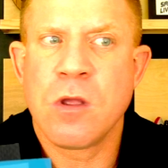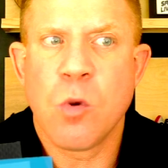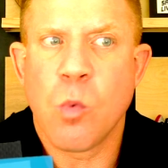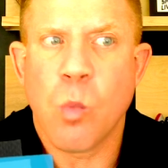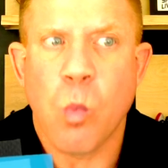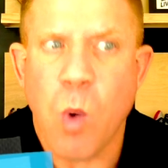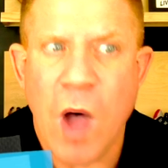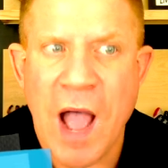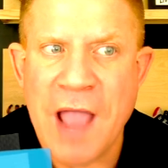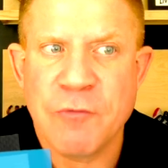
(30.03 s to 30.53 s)

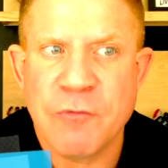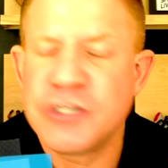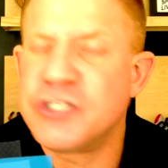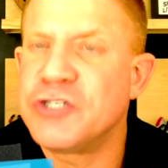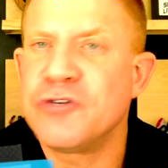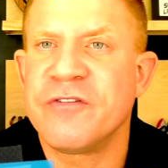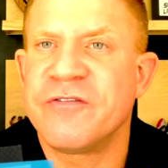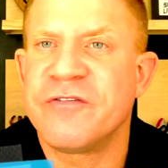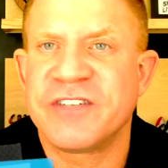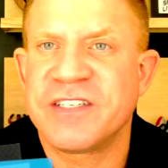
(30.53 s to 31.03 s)
Why would
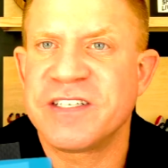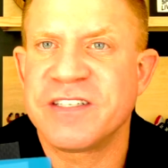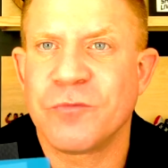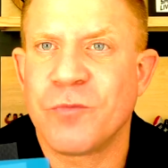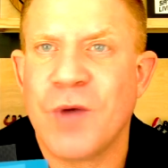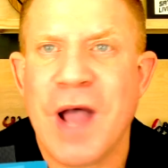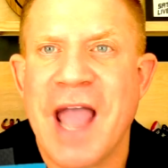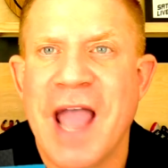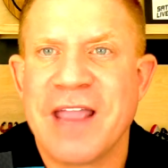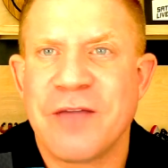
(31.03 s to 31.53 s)
you have,
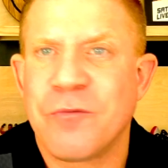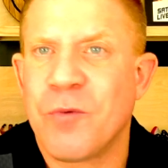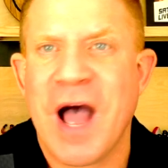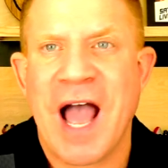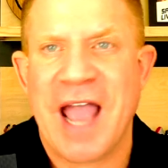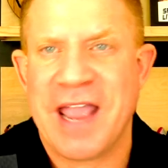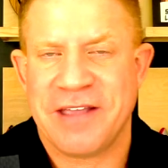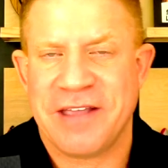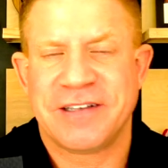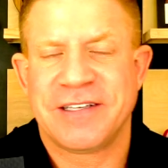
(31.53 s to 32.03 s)

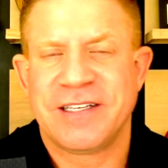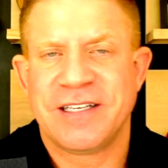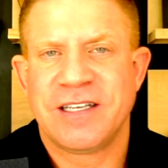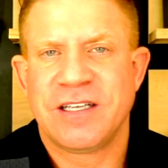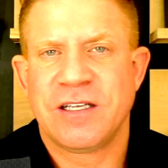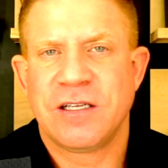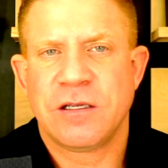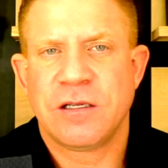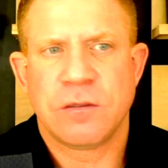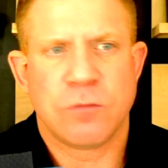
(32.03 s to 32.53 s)
why?
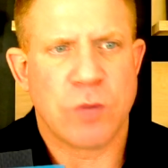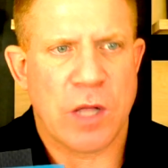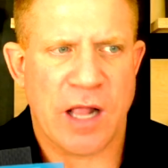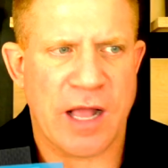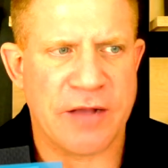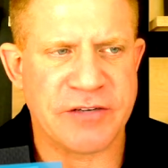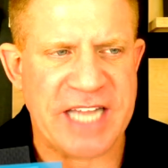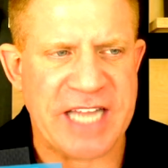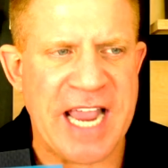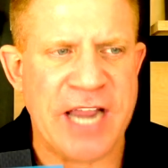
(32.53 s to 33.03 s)
Well,
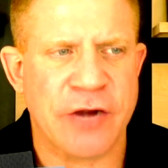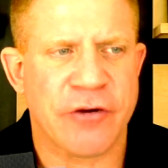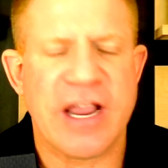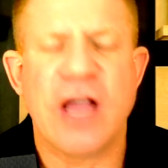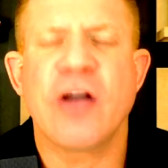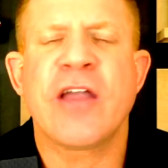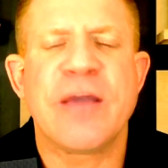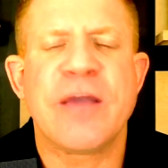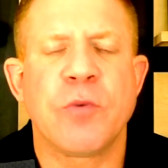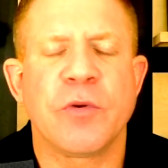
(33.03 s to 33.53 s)
I was angry.
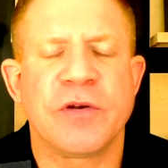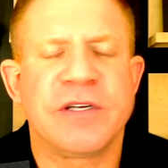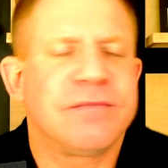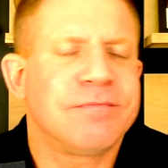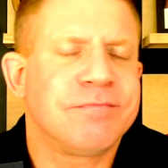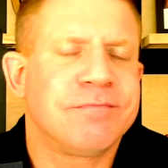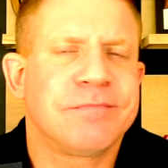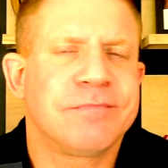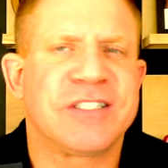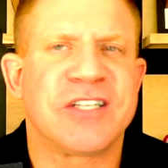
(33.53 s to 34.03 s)
Okay, well,
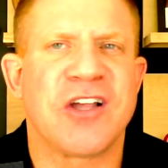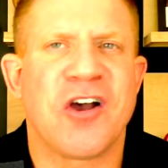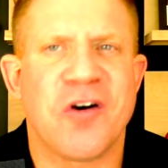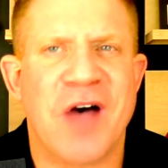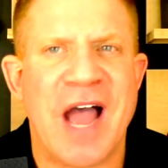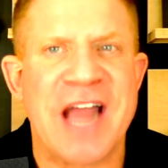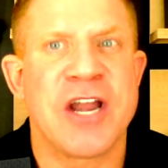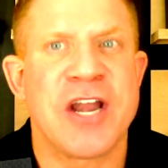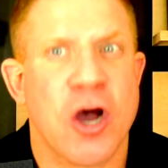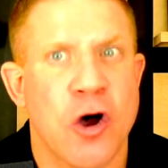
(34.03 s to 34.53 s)
so
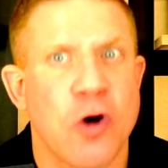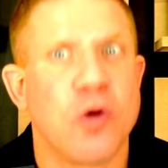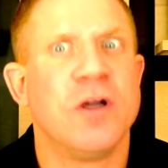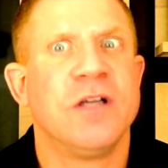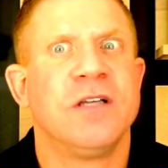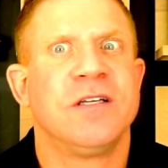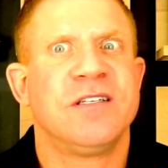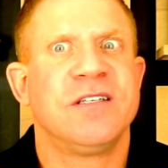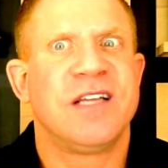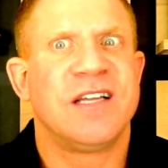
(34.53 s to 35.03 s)
I know,
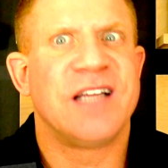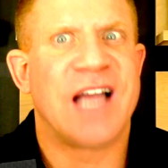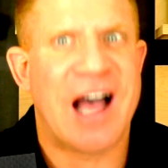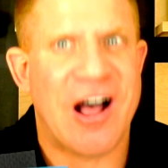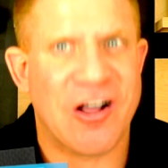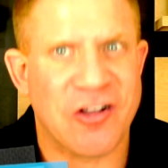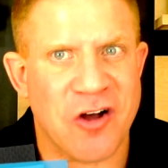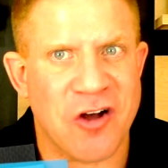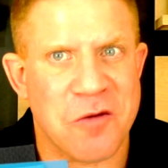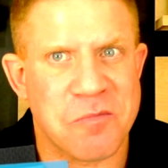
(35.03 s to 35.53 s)

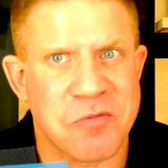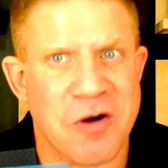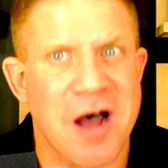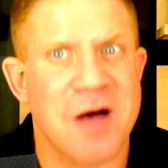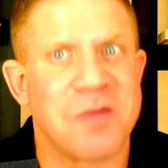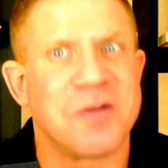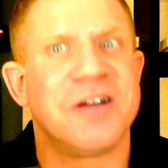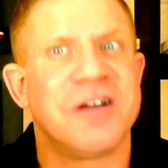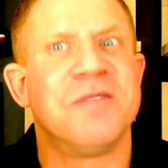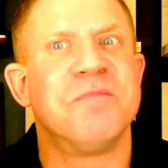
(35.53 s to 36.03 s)
alcohol
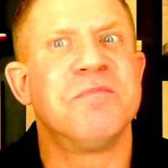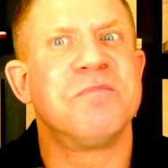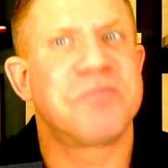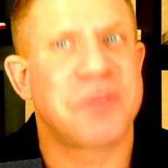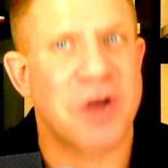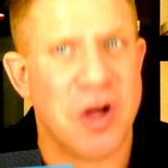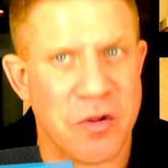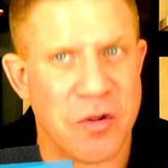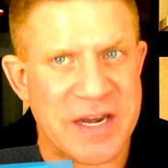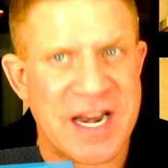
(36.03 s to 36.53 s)
problem,
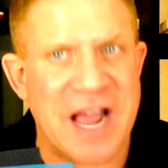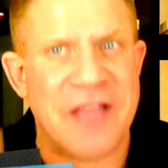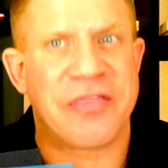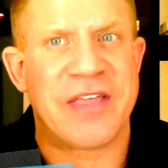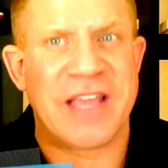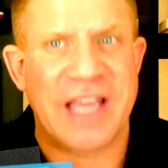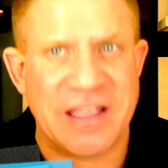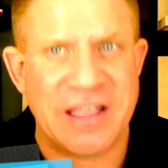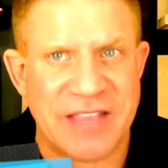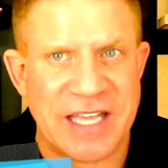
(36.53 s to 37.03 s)
probably not
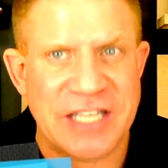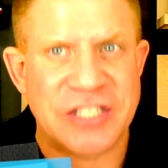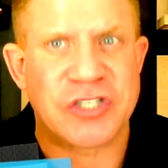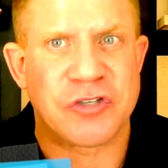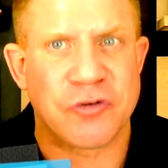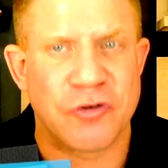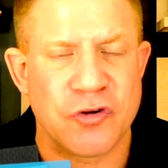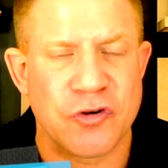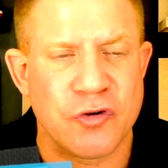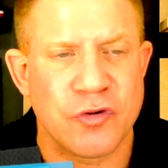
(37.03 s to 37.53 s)
thinking things
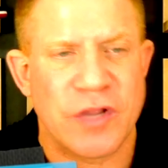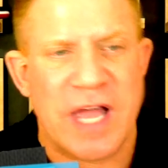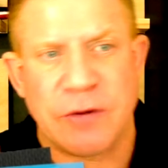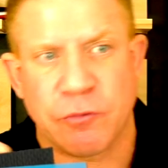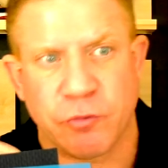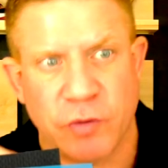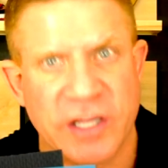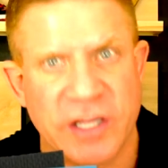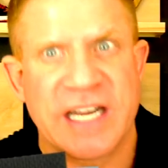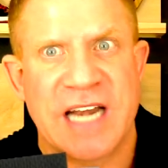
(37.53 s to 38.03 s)
through, like
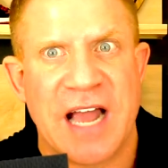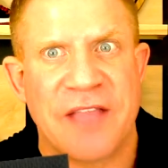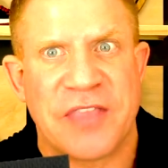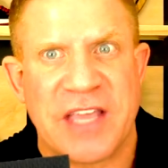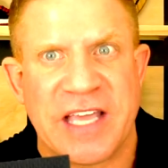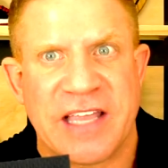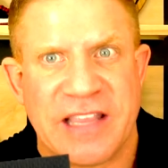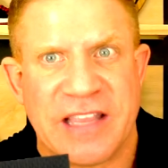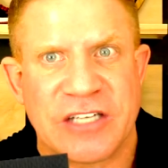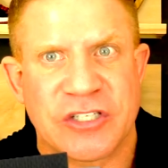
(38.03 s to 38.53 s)
really not
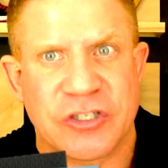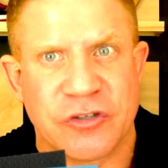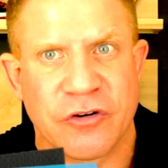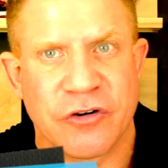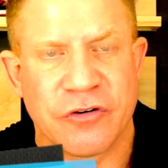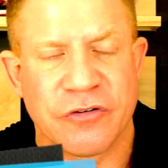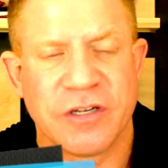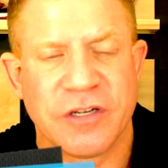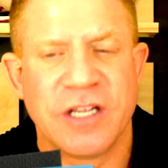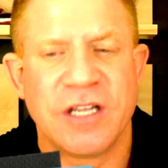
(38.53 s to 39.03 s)
thinking things
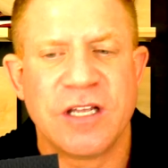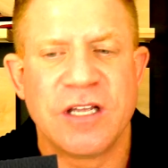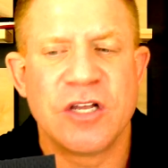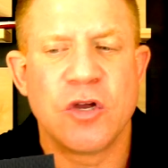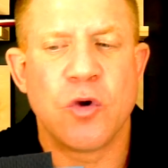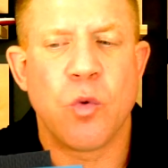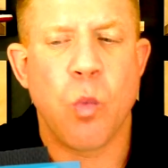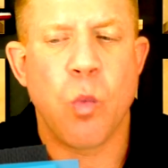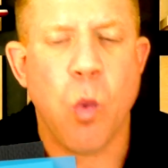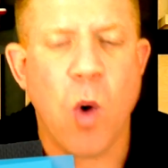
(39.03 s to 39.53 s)
through.
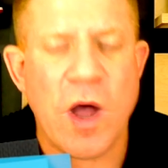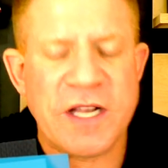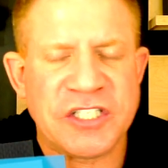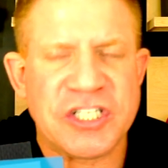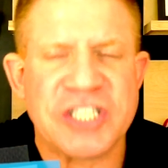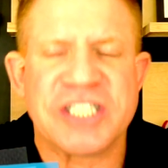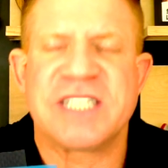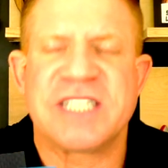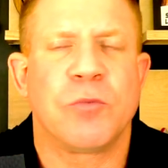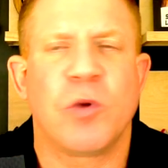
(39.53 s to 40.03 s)
What
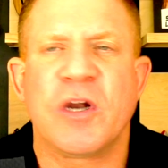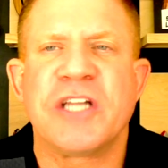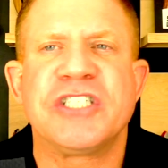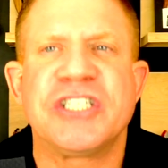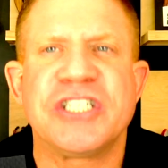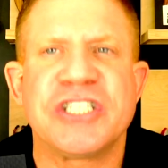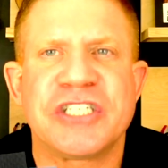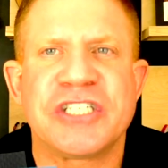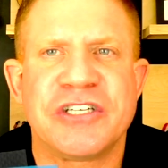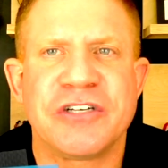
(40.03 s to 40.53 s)

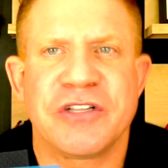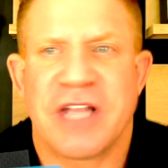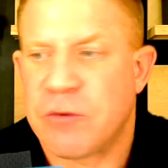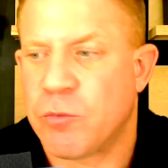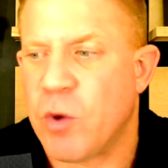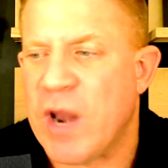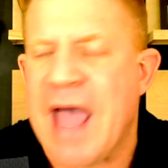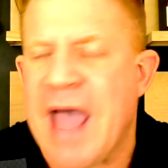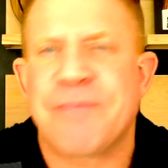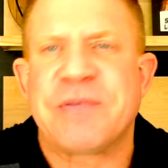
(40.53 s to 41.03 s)
did you just do?
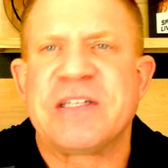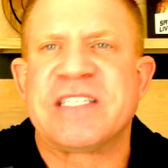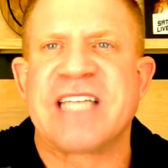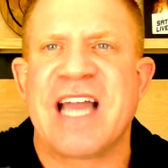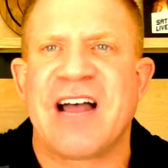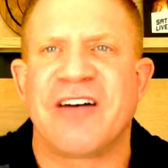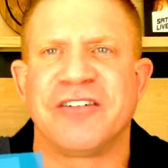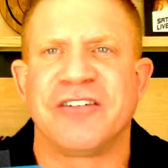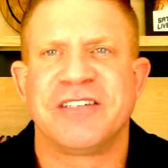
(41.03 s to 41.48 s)
Like, what happens now?